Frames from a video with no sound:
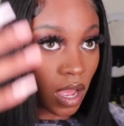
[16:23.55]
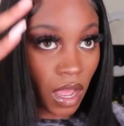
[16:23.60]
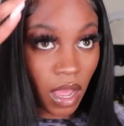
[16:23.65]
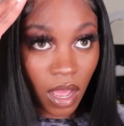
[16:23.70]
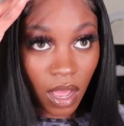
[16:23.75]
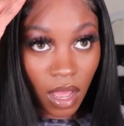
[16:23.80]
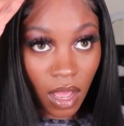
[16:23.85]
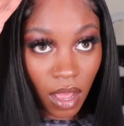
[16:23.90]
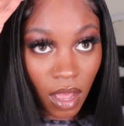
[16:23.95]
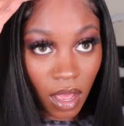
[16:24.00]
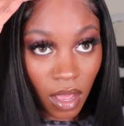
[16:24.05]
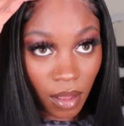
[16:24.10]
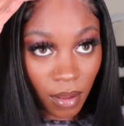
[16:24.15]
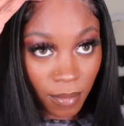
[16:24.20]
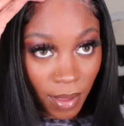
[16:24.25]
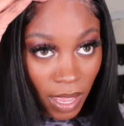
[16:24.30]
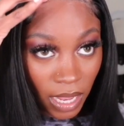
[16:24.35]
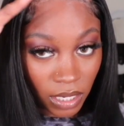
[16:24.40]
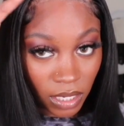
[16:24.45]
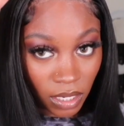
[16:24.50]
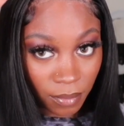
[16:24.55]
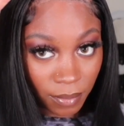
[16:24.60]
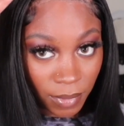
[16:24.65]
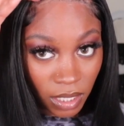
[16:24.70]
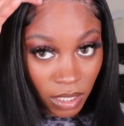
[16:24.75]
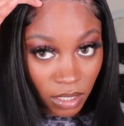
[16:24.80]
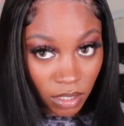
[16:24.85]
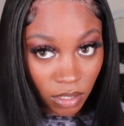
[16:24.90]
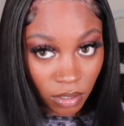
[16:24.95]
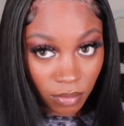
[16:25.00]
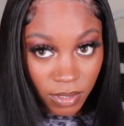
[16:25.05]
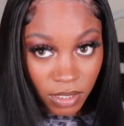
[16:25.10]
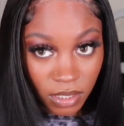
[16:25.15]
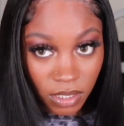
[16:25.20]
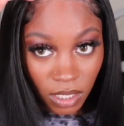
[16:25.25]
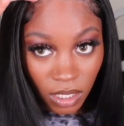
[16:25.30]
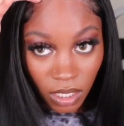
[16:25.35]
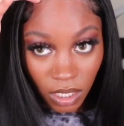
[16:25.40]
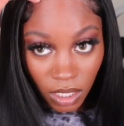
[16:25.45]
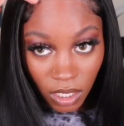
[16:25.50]
I did make a little
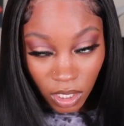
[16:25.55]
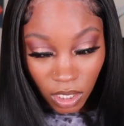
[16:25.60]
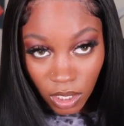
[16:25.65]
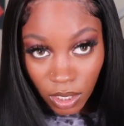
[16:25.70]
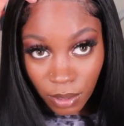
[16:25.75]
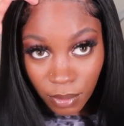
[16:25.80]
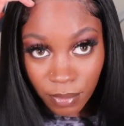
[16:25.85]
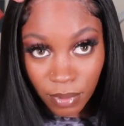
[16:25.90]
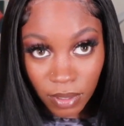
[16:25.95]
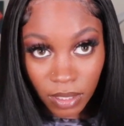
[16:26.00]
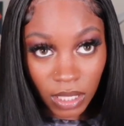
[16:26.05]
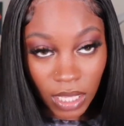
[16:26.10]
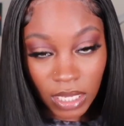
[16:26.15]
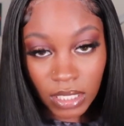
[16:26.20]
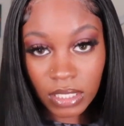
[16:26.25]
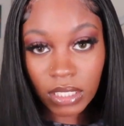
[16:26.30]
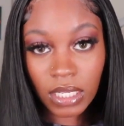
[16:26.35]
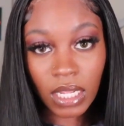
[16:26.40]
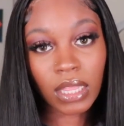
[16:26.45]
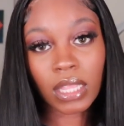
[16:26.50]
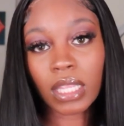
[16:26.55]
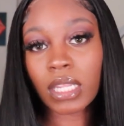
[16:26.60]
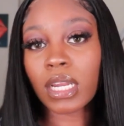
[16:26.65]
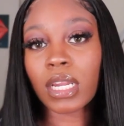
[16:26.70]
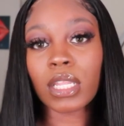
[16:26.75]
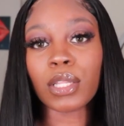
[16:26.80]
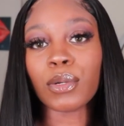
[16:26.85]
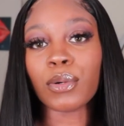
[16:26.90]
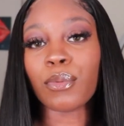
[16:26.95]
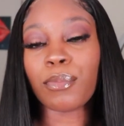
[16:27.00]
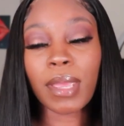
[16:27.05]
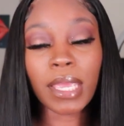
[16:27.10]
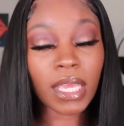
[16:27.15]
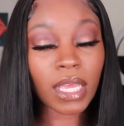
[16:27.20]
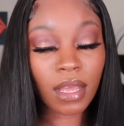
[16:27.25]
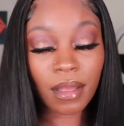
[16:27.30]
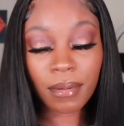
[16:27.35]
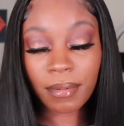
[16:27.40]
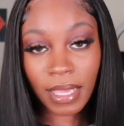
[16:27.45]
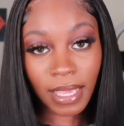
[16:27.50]
mistake here, but that's nothing a little
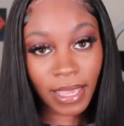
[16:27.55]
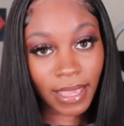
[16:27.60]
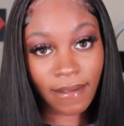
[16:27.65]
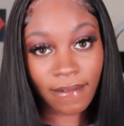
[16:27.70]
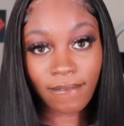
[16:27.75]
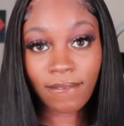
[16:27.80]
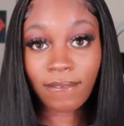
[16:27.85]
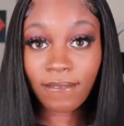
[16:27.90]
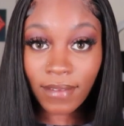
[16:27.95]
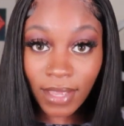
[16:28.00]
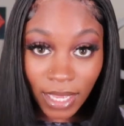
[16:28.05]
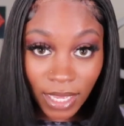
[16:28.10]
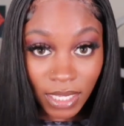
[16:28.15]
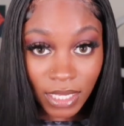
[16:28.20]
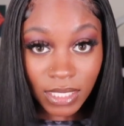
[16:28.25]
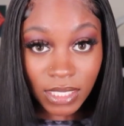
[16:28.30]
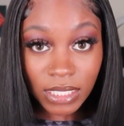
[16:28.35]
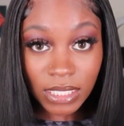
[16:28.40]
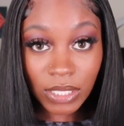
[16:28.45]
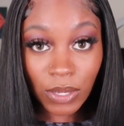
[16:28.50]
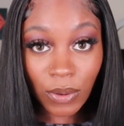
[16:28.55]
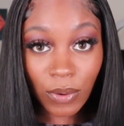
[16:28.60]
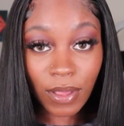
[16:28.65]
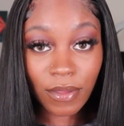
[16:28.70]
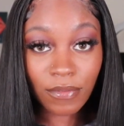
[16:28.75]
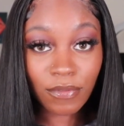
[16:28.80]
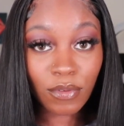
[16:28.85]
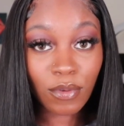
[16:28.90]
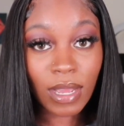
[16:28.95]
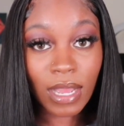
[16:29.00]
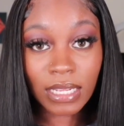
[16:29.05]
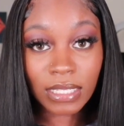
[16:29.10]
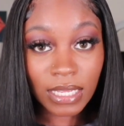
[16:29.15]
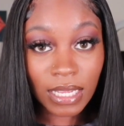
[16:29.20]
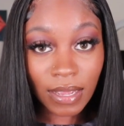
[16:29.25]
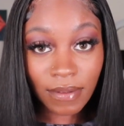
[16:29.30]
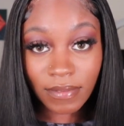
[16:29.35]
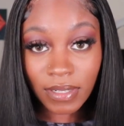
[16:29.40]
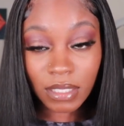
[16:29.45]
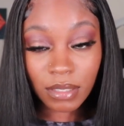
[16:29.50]
makeup can't fix. So if you guys
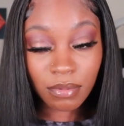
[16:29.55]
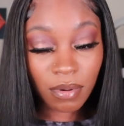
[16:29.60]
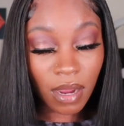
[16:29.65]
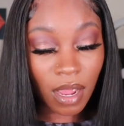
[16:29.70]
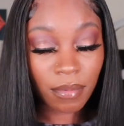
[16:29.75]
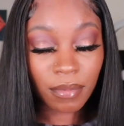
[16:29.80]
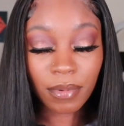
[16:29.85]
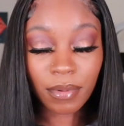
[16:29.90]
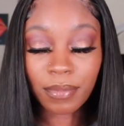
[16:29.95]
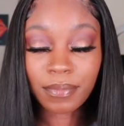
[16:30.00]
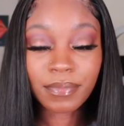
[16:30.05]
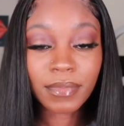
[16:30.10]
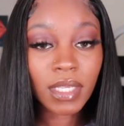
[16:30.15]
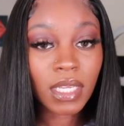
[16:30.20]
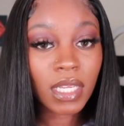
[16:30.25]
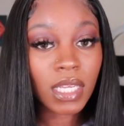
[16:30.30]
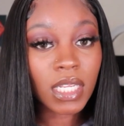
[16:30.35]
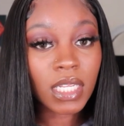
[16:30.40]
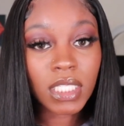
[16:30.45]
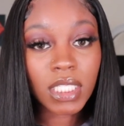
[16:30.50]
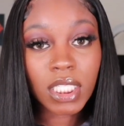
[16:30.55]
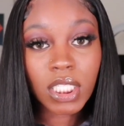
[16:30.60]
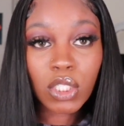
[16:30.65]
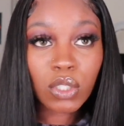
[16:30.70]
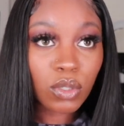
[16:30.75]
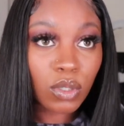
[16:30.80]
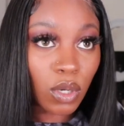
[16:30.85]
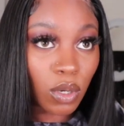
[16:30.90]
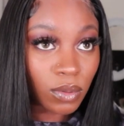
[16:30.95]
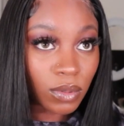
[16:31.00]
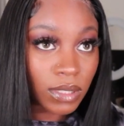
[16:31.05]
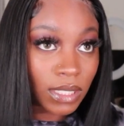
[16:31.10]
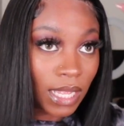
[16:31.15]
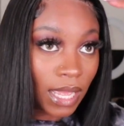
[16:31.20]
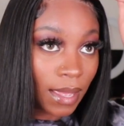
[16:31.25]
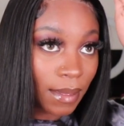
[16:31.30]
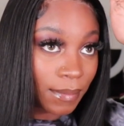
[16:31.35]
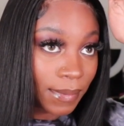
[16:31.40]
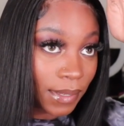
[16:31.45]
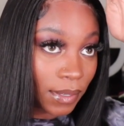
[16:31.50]
have this problem, just, you know,
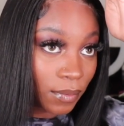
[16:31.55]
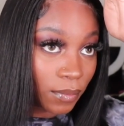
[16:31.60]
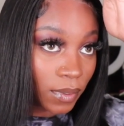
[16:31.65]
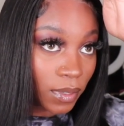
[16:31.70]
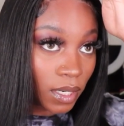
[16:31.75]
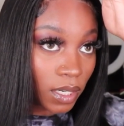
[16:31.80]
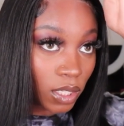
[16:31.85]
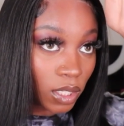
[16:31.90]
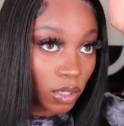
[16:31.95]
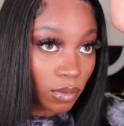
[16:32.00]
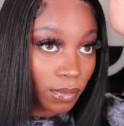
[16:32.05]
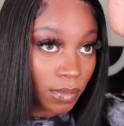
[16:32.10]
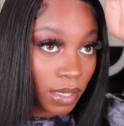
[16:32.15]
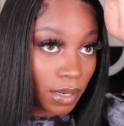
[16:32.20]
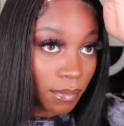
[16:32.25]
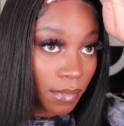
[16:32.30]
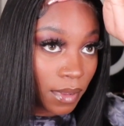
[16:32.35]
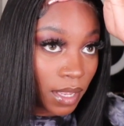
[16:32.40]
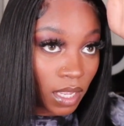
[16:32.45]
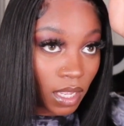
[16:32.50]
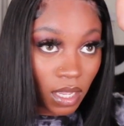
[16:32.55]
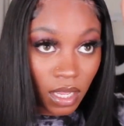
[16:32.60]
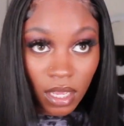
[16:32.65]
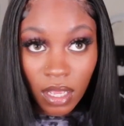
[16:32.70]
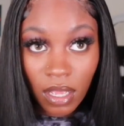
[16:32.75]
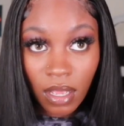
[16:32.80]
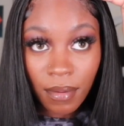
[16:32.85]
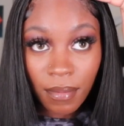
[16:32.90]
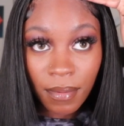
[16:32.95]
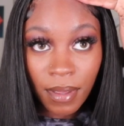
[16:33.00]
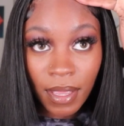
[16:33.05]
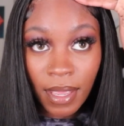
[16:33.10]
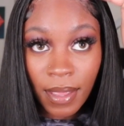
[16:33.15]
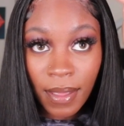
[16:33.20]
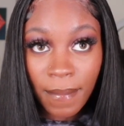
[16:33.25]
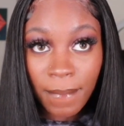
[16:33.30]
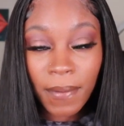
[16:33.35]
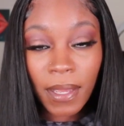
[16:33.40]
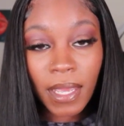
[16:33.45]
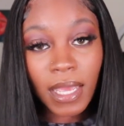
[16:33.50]
dab it with a little bit of makeup.
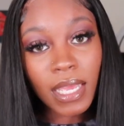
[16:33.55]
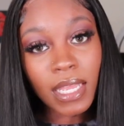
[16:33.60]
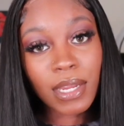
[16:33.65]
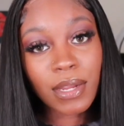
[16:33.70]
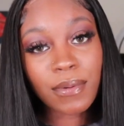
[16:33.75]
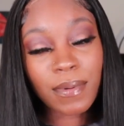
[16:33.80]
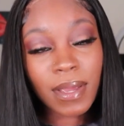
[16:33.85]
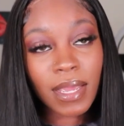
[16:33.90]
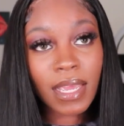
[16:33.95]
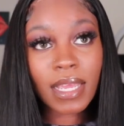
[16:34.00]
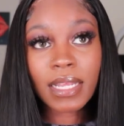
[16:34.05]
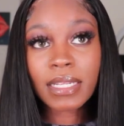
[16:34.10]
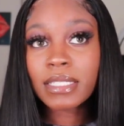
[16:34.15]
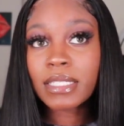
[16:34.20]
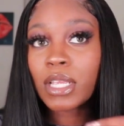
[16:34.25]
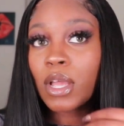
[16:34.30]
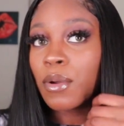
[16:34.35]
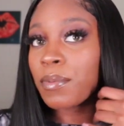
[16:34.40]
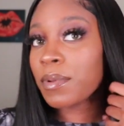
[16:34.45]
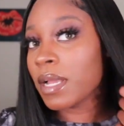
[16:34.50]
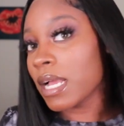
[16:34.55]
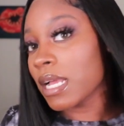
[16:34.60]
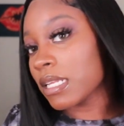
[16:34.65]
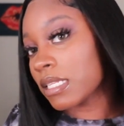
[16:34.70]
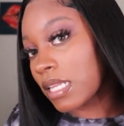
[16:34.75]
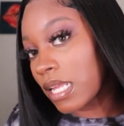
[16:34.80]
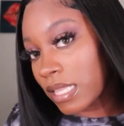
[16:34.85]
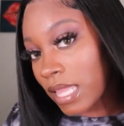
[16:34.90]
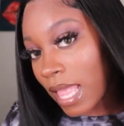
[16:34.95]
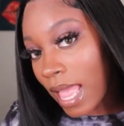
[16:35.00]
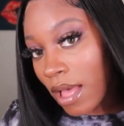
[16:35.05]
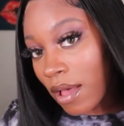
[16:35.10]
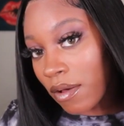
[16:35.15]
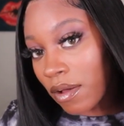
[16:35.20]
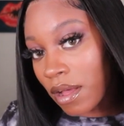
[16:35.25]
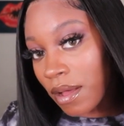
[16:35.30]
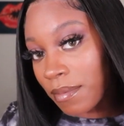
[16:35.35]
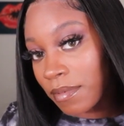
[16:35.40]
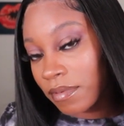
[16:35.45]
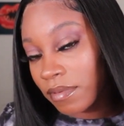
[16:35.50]
But anyways, hope you guys like the
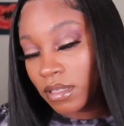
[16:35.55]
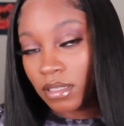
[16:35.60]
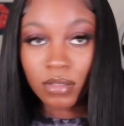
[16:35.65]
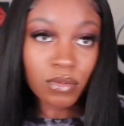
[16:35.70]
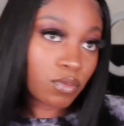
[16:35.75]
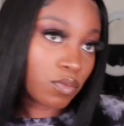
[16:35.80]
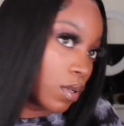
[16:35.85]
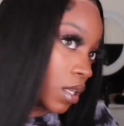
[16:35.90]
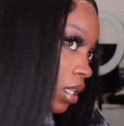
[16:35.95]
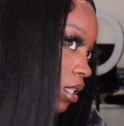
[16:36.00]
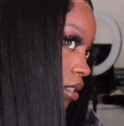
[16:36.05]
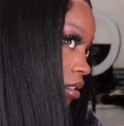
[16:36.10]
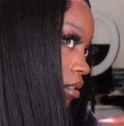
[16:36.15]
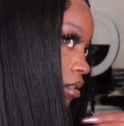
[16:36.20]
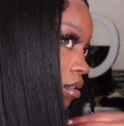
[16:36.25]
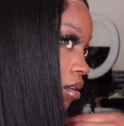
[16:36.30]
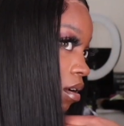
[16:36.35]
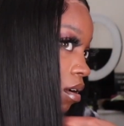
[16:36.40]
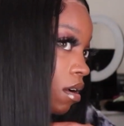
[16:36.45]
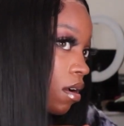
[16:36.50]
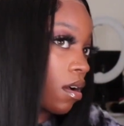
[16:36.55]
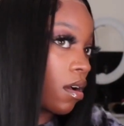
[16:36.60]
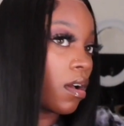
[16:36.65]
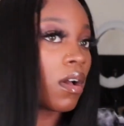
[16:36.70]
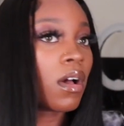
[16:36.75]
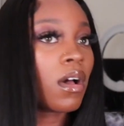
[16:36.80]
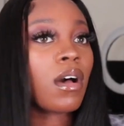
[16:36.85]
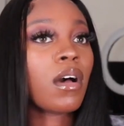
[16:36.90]
outcome of this wig install.